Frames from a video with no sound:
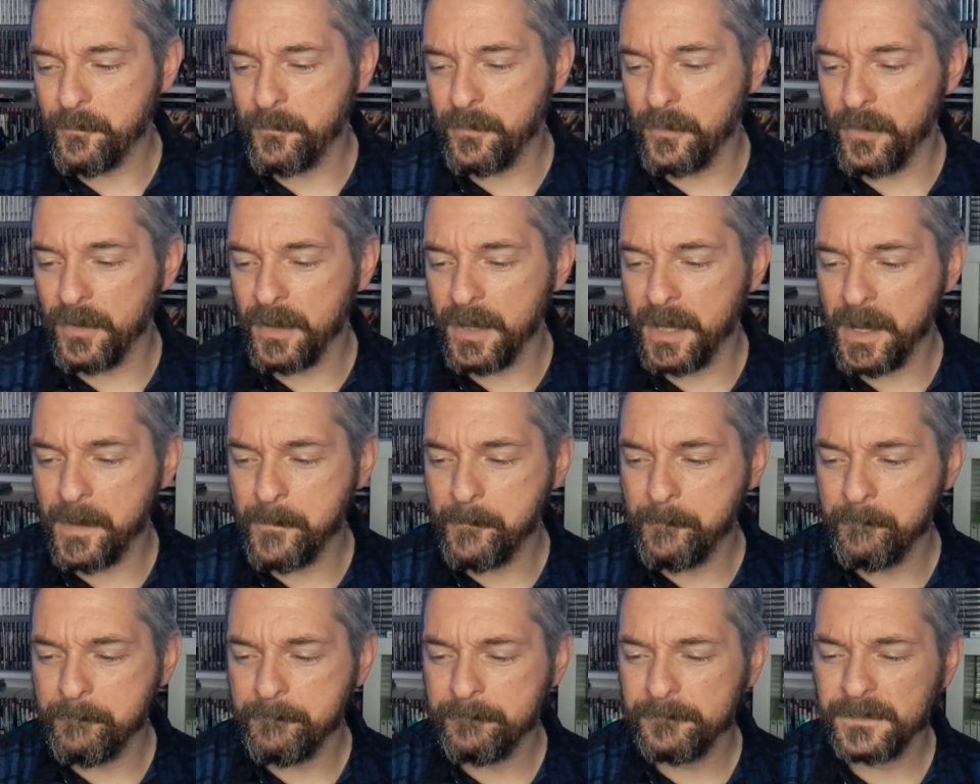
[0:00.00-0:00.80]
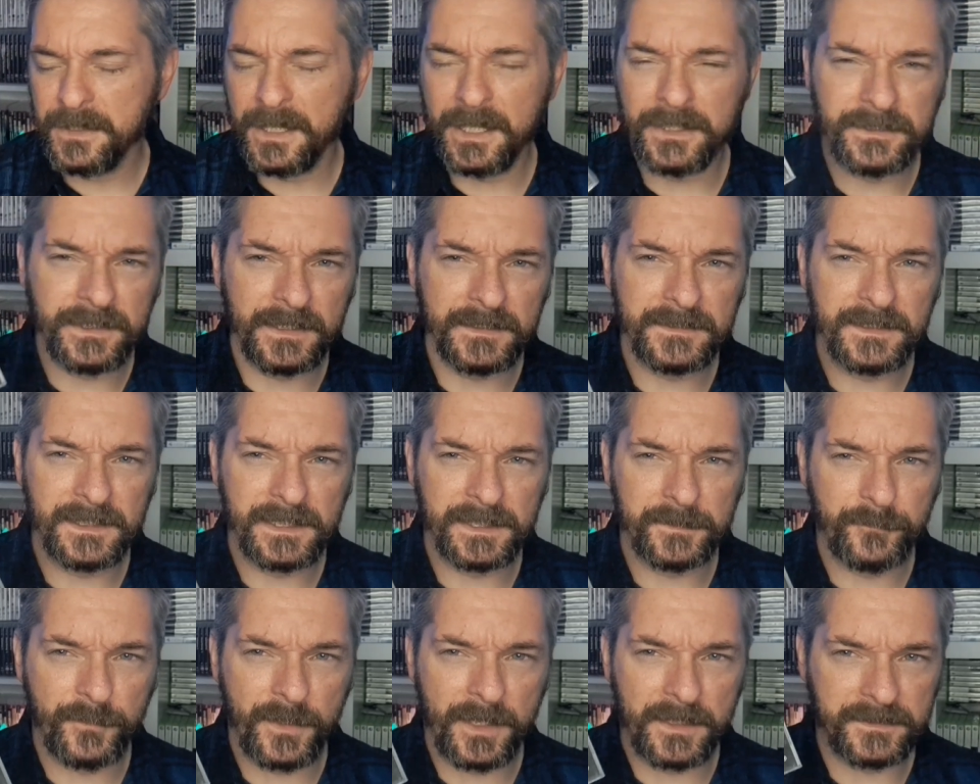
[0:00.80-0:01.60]
but yeah, Chase the
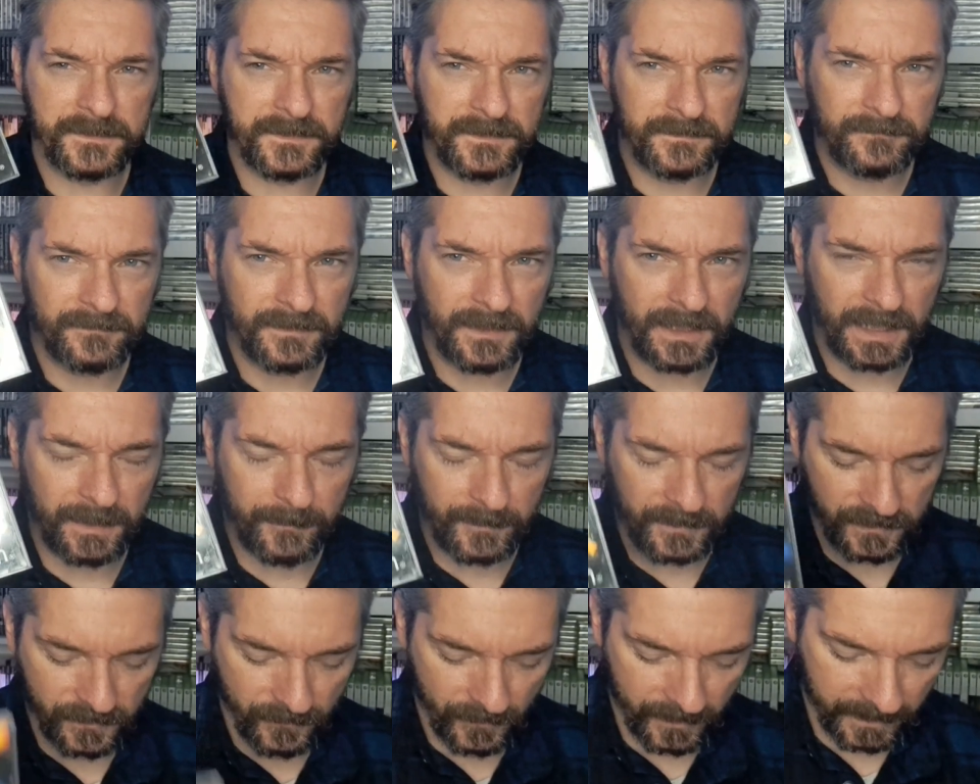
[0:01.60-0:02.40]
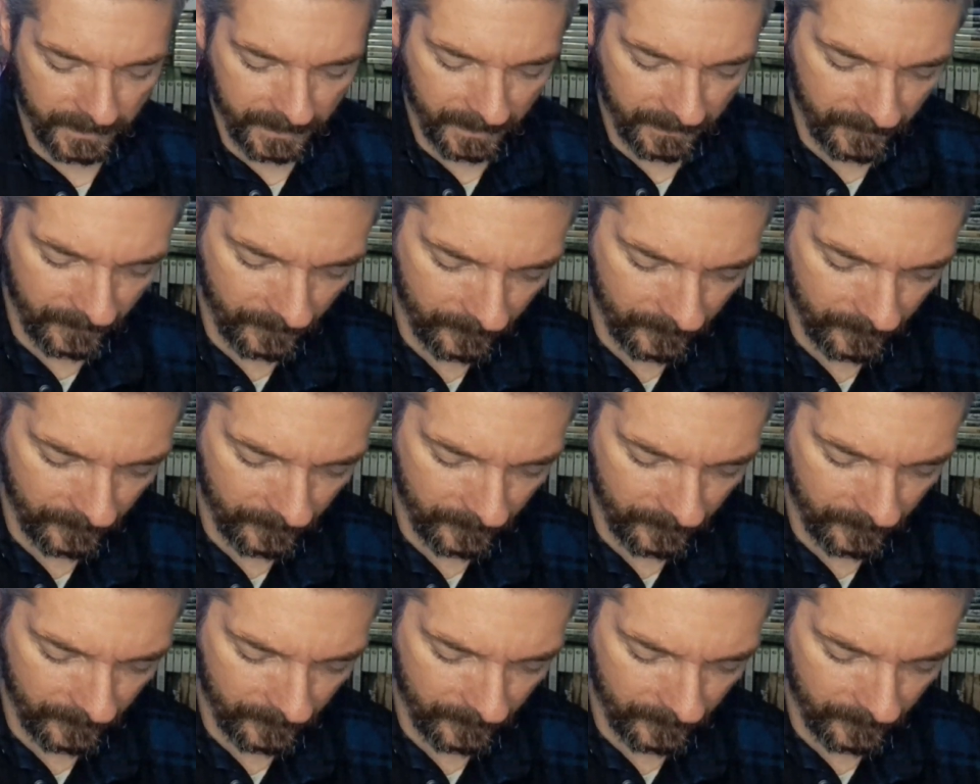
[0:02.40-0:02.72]
Express. I am enjoying that